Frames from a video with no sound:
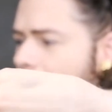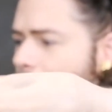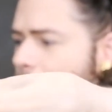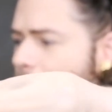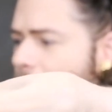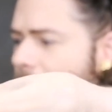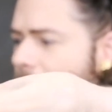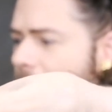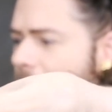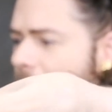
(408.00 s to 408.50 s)

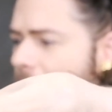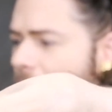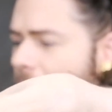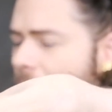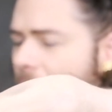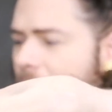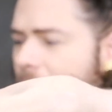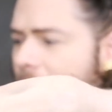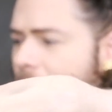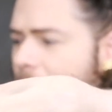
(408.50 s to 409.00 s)
put it
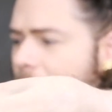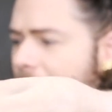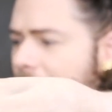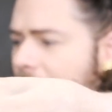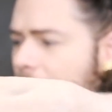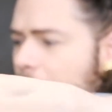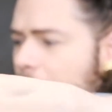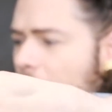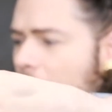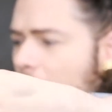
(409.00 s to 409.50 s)
on and
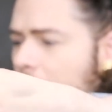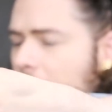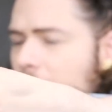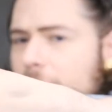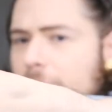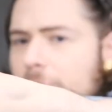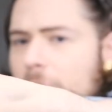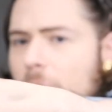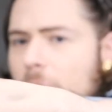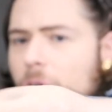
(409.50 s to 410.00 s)
make a proper
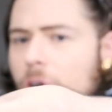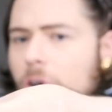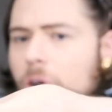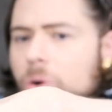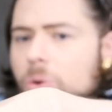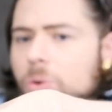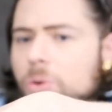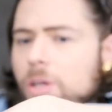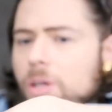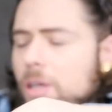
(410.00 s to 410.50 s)

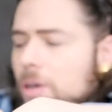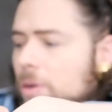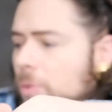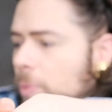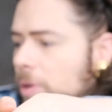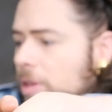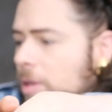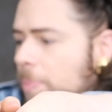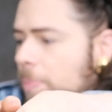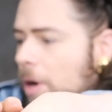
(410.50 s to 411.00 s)
photo
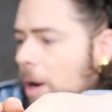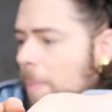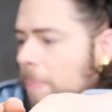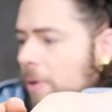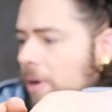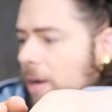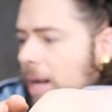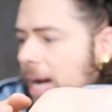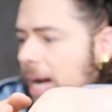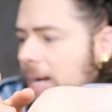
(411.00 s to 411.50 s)
with the
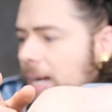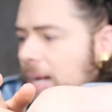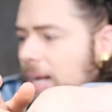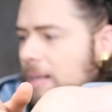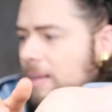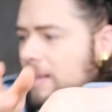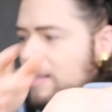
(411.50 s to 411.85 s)
proper lighting.